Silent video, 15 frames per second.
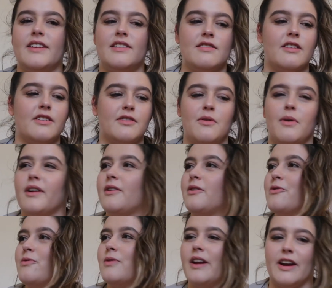it just looked quite
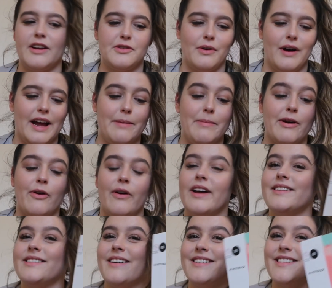cool, and I saw Amy got
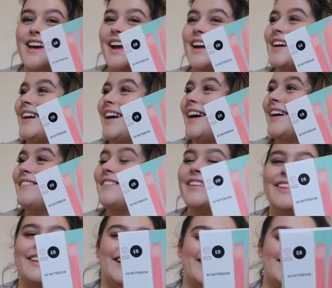it, so I was like, I
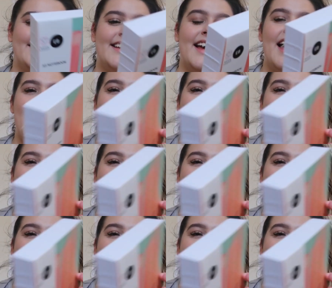want this.